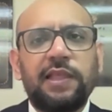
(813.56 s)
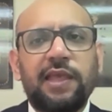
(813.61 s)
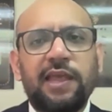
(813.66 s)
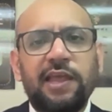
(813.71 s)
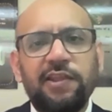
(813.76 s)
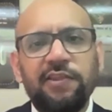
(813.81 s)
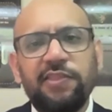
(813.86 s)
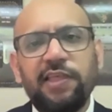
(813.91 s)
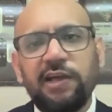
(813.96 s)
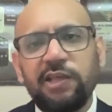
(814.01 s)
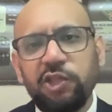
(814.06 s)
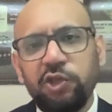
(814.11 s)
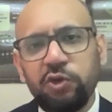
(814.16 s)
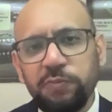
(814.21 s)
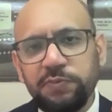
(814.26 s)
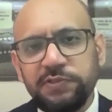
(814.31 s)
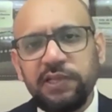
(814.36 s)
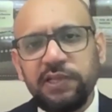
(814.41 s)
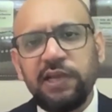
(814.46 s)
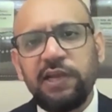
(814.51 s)
And the
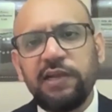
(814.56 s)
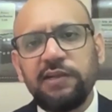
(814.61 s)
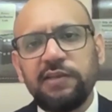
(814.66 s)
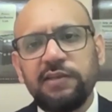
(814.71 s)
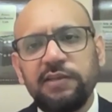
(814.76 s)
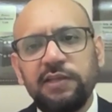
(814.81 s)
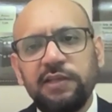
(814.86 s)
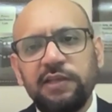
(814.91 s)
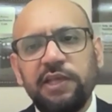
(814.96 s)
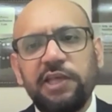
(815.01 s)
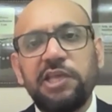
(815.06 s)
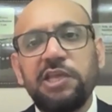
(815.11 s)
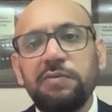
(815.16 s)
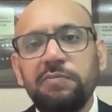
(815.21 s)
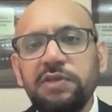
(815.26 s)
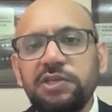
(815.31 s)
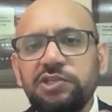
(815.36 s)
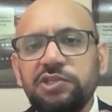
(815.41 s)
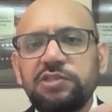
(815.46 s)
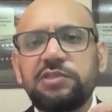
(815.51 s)
CubeSat
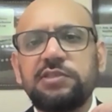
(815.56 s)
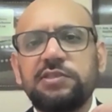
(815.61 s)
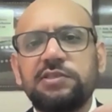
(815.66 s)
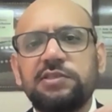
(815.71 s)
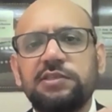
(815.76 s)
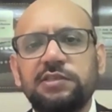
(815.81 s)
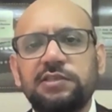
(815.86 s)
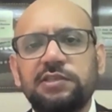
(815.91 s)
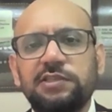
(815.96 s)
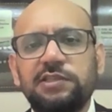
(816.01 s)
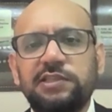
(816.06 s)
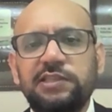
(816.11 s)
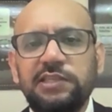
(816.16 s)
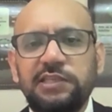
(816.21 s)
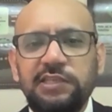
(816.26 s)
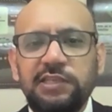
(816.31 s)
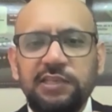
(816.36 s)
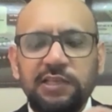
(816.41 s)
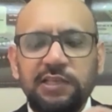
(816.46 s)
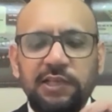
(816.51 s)
imaged
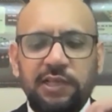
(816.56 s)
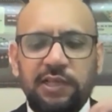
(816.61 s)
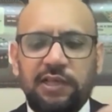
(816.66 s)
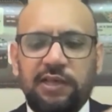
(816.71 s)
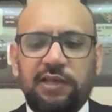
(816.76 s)
the